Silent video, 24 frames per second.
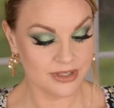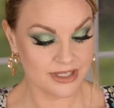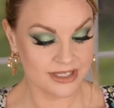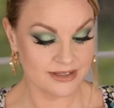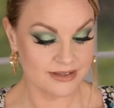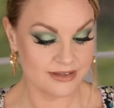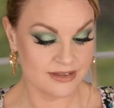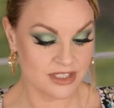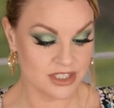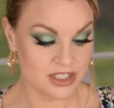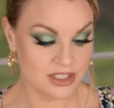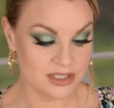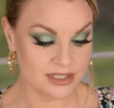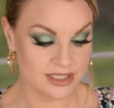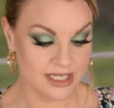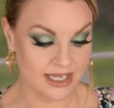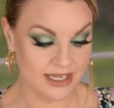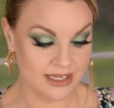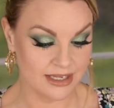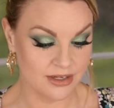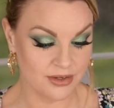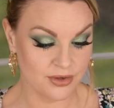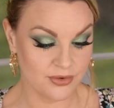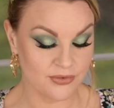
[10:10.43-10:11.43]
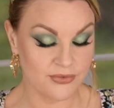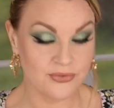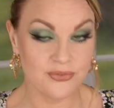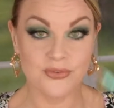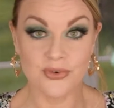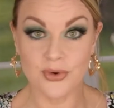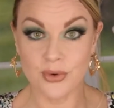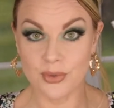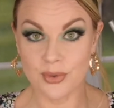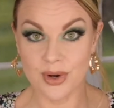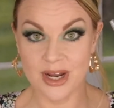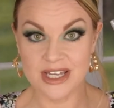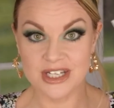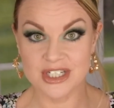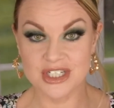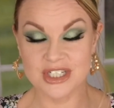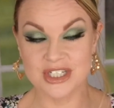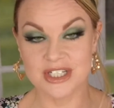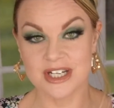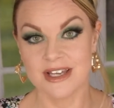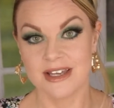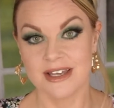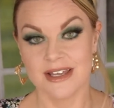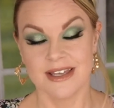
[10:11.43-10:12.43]
in the shade
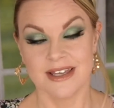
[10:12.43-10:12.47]
Fresh.